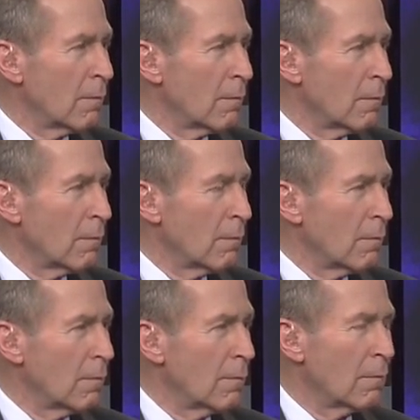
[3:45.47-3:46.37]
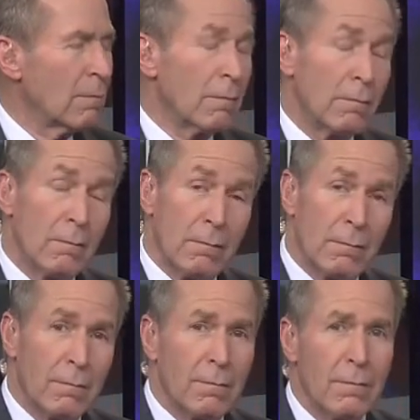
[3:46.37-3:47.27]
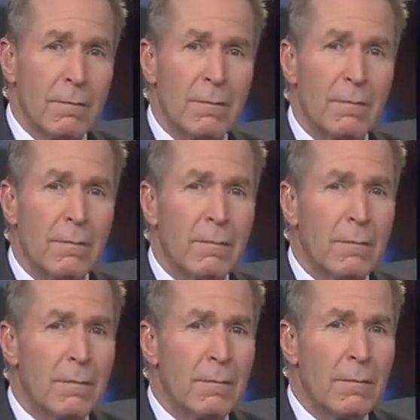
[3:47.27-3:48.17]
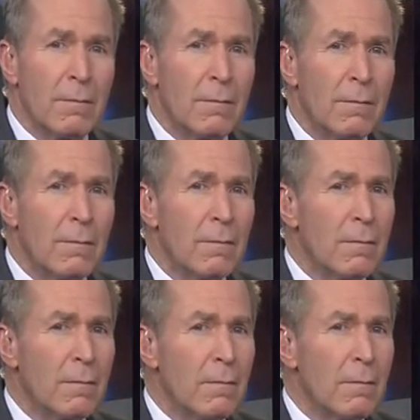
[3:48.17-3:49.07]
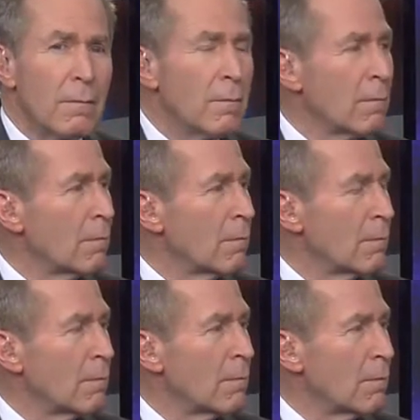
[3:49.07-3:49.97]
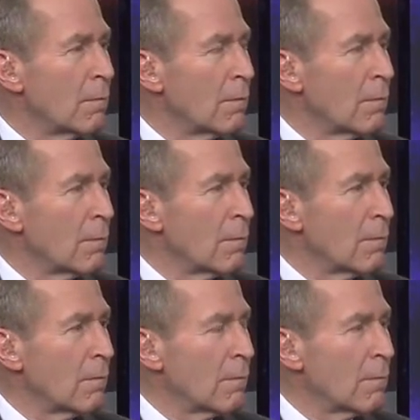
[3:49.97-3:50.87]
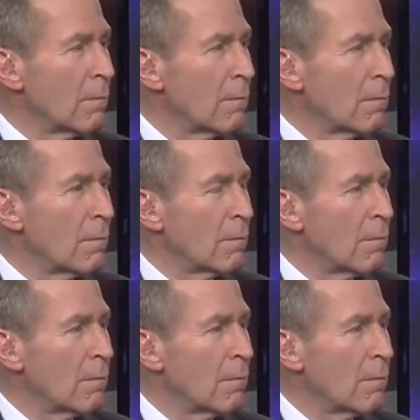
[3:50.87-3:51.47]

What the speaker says: No words are spoken by the person on screen.